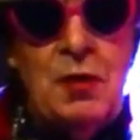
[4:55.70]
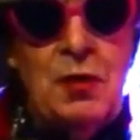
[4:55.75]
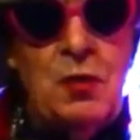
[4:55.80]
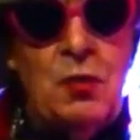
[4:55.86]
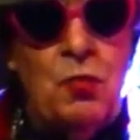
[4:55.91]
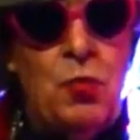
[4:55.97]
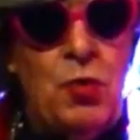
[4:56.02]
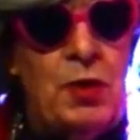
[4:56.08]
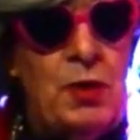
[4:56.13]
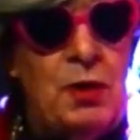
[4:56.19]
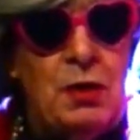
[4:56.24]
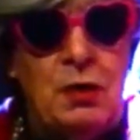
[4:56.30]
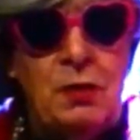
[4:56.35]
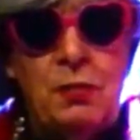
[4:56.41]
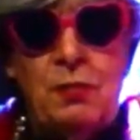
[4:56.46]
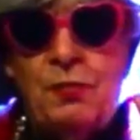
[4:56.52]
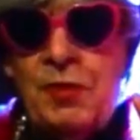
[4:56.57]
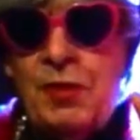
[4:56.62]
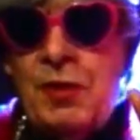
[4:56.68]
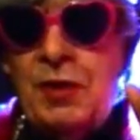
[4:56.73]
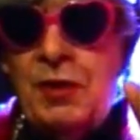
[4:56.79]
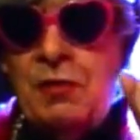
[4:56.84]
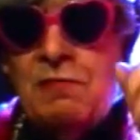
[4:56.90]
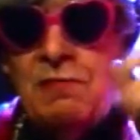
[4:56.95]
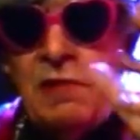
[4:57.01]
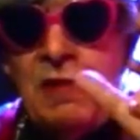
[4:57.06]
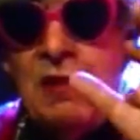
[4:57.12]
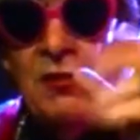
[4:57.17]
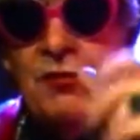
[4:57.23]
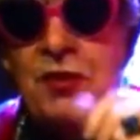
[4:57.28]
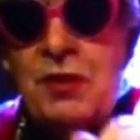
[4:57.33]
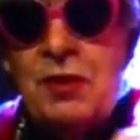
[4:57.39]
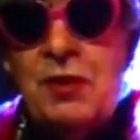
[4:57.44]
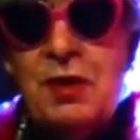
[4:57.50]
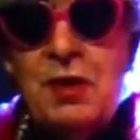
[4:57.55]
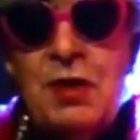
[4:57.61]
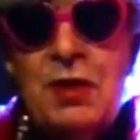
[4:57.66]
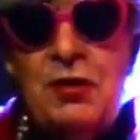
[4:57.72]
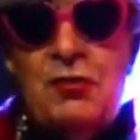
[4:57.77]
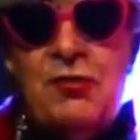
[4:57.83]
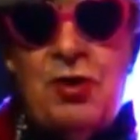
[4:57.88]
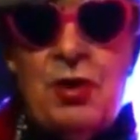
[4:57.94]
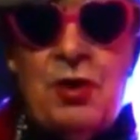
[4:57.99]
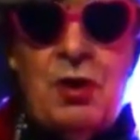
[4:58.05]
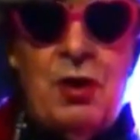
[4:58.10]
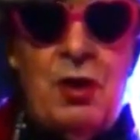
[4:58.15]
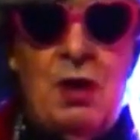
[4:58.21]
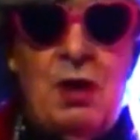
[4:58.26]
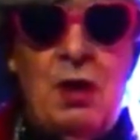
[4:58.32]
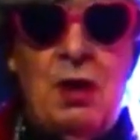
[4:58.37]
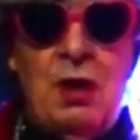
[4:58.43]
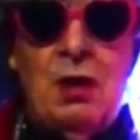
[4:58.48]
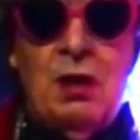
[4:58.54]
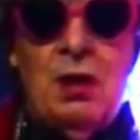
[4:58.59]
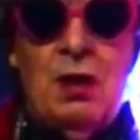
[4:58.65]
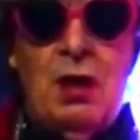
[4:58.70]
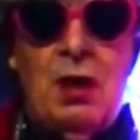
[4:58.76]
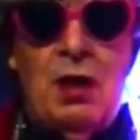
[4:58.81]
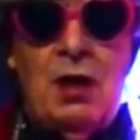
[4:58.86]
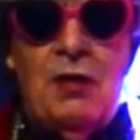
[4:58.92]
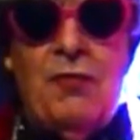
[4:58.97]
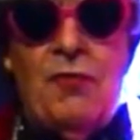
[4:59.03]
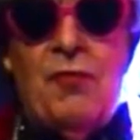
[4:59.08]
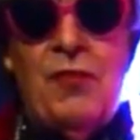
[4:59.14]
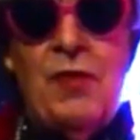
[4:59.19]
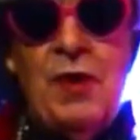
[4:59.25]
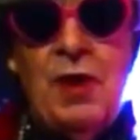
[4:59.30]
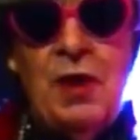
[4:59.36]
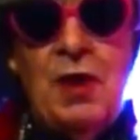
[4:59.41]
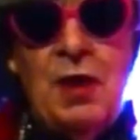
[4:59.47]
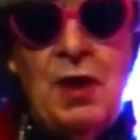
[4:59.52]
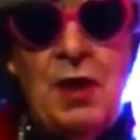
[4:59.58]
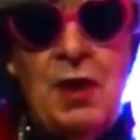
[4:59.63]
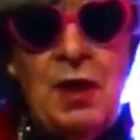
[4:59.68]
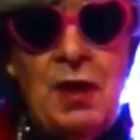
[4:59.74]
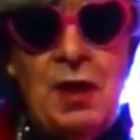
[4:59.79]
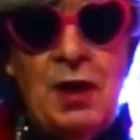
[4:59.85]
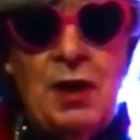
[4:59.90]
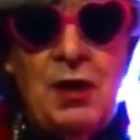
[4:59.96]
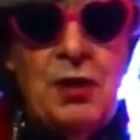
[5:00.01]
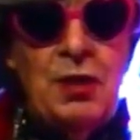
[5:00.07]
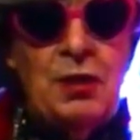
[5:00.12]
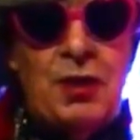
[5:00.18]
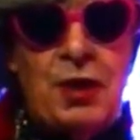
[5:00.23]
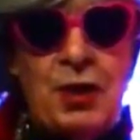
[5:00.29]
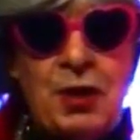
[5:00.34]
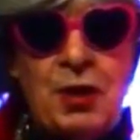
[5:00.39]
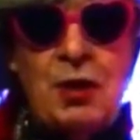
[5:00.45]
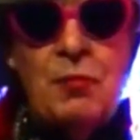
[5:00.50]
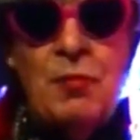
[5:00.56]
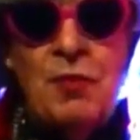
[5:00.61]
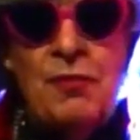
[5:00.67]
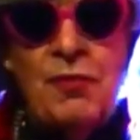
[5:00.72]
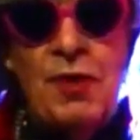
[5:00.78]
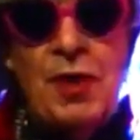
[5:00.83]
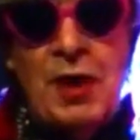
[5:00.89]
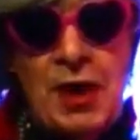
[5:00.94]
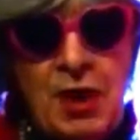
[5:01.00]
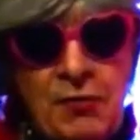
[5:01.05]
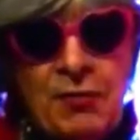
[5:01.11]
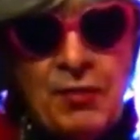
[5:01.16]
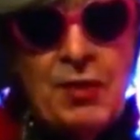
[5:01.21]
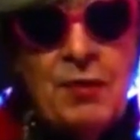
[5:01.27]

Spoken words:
will be granted eternal life in the kingdom of heaven.